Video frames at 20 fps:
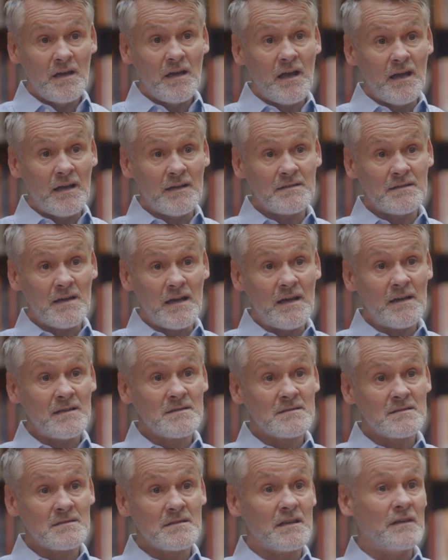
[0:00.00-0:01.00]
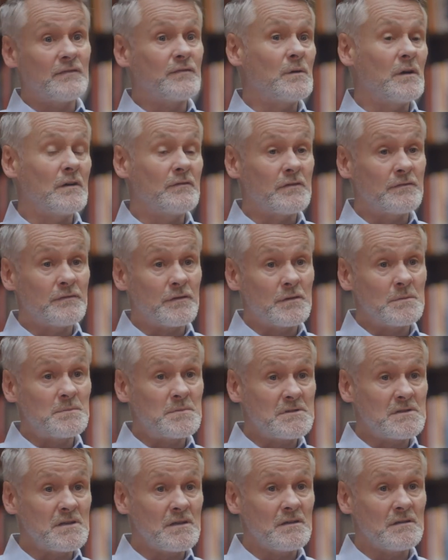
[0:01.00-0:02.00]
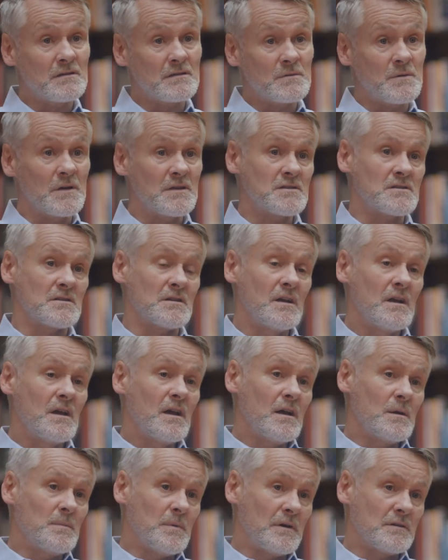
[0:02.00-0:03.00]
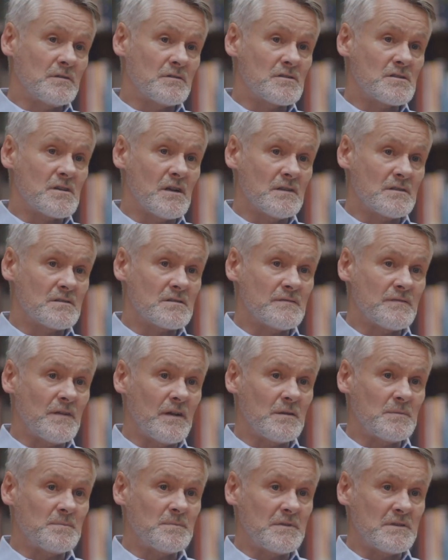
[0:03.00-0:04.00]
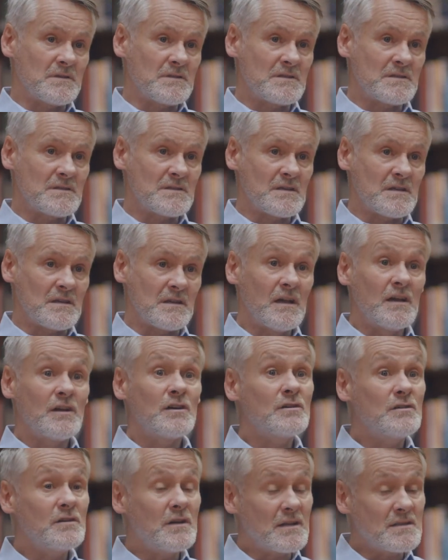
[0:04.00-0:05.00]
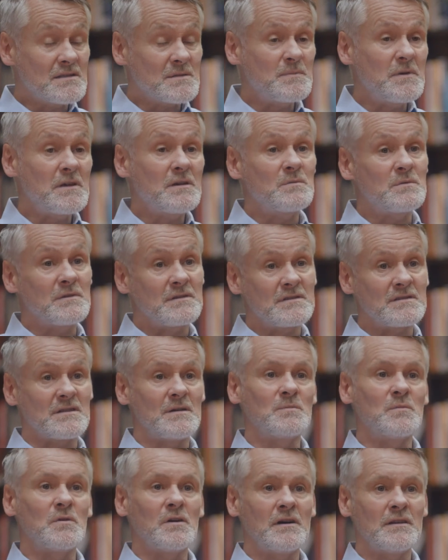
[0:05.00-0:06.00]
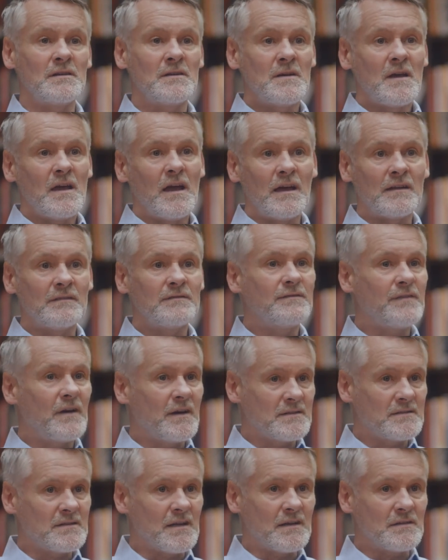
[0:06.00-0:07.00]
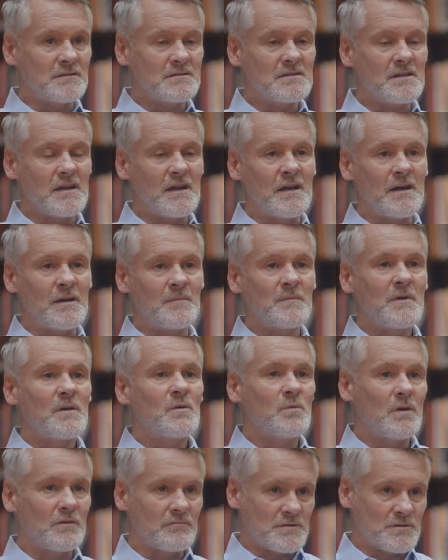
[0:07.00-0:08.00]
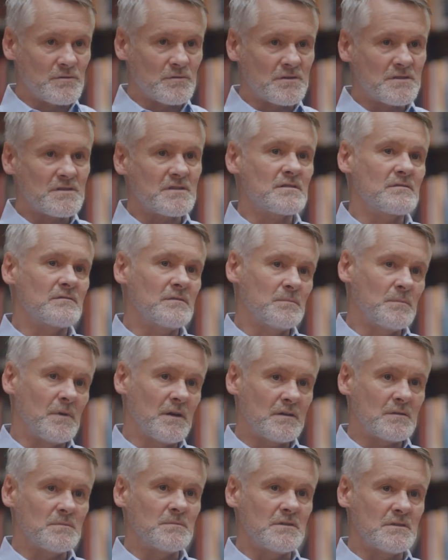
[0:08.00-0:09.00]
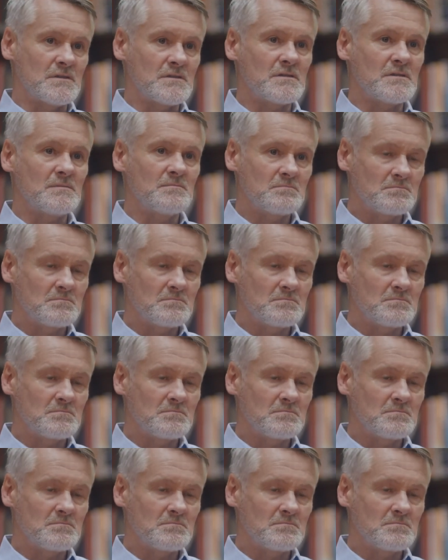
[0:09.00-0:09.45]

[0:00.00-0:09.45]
and ask if you have a very particular question about your child's development and say, could I speak with someone and find out what resources are in my community?